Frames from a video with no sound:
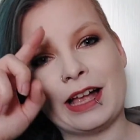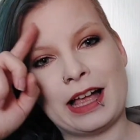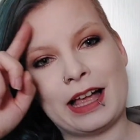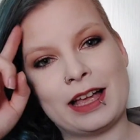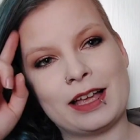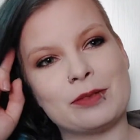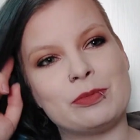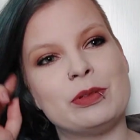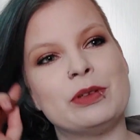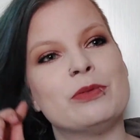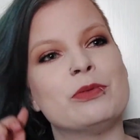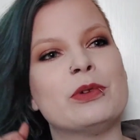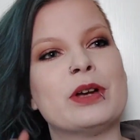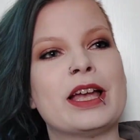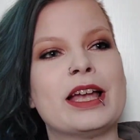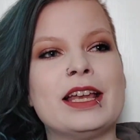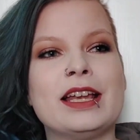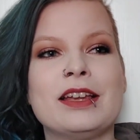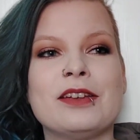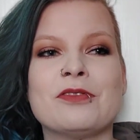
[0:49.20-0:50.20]
I've been
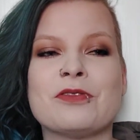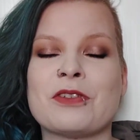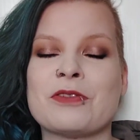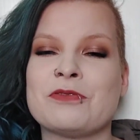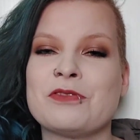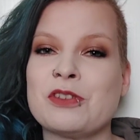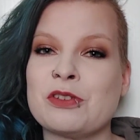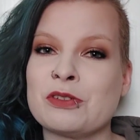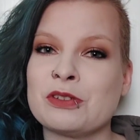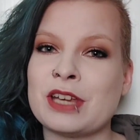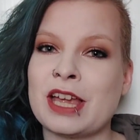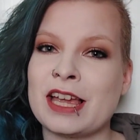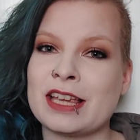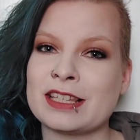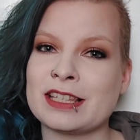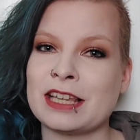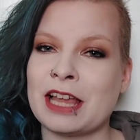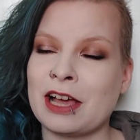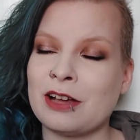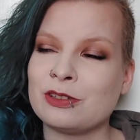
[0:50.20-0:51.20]
waiting for a few
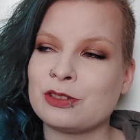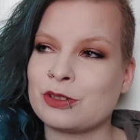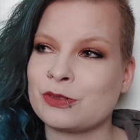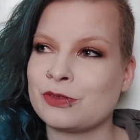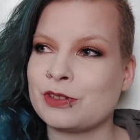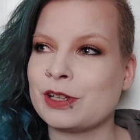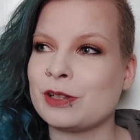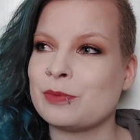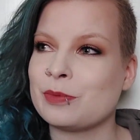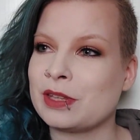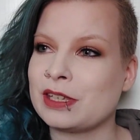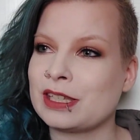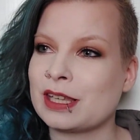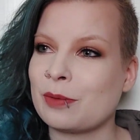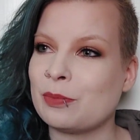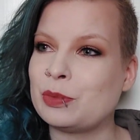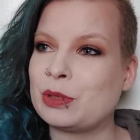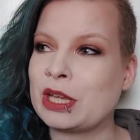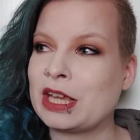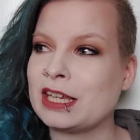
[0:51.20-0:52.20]
days now to film this
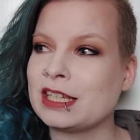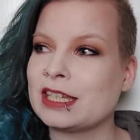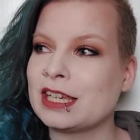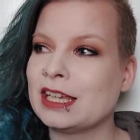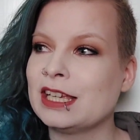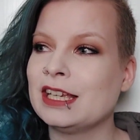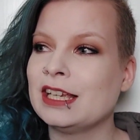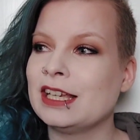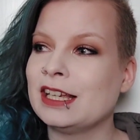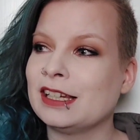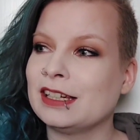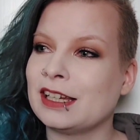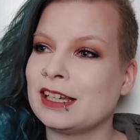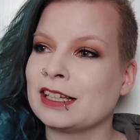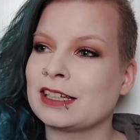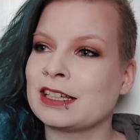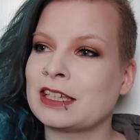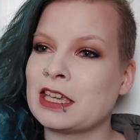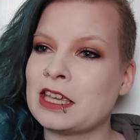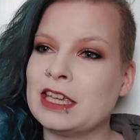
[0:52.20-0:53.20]
update.
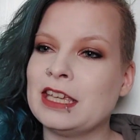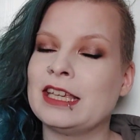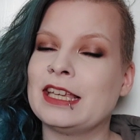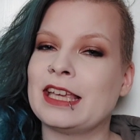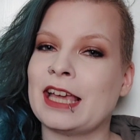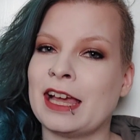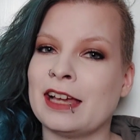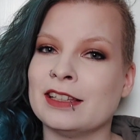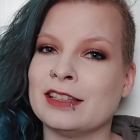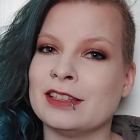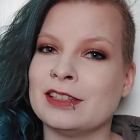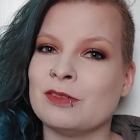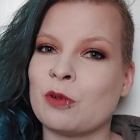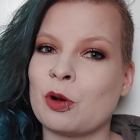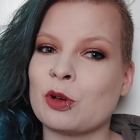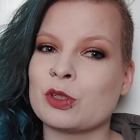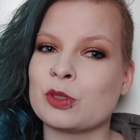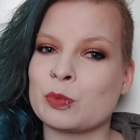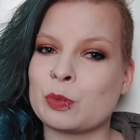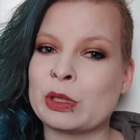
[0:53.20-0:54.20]
Like, can the
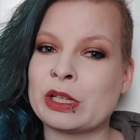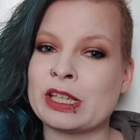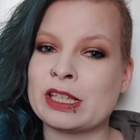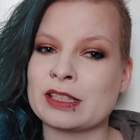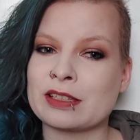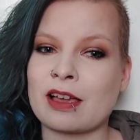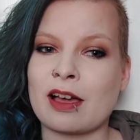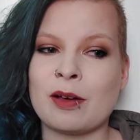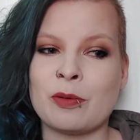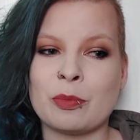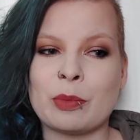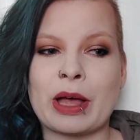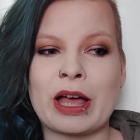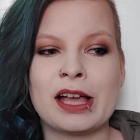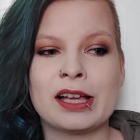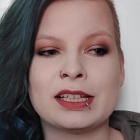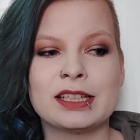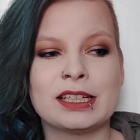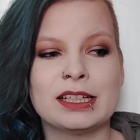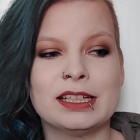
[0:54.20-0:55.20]
voice please come
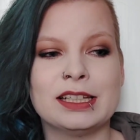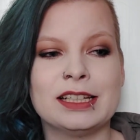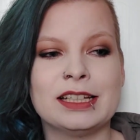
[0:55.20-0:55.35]
back?